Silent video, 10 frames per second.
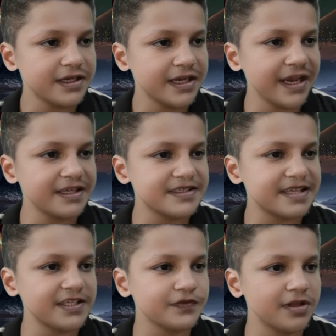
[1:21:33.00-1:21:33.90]

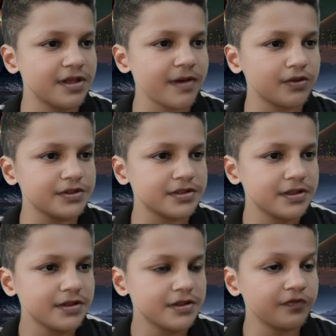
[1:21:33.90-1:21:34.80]
uninsightful about
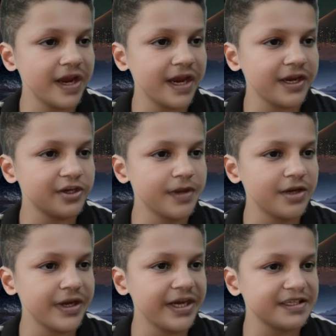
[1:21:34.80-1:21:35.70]
the way
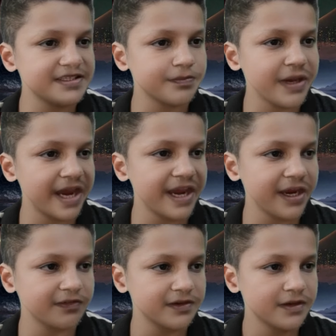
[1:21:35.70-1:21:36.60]
human beings
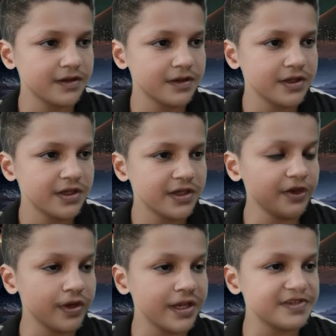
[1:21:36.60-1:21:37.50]
behave.
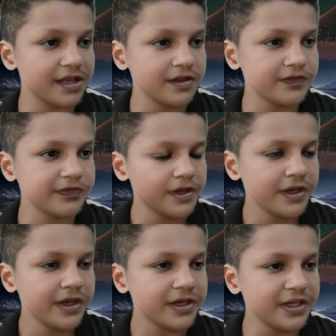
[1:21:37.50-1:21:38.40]
Ego himself
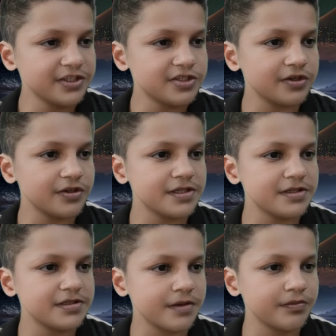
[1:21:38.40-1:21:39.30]

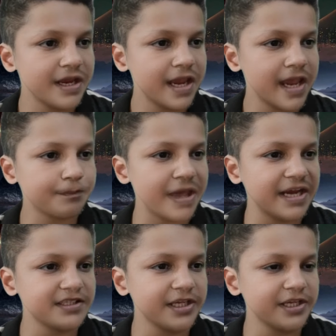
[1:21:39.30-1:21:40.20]
introduces some
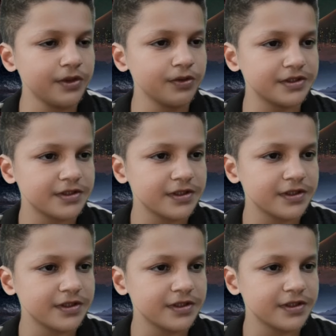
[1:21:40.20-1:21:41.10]
apparently huge
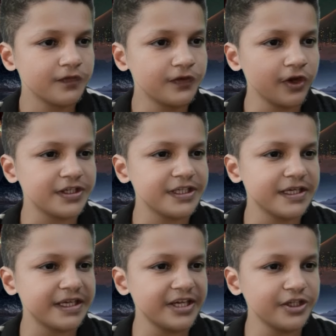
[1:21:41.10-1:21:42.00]

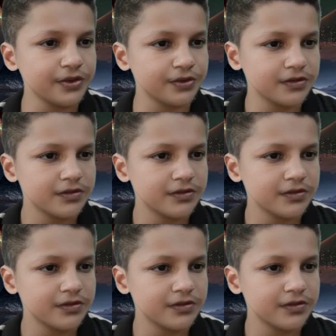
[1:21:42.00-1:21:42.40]
Freudian issue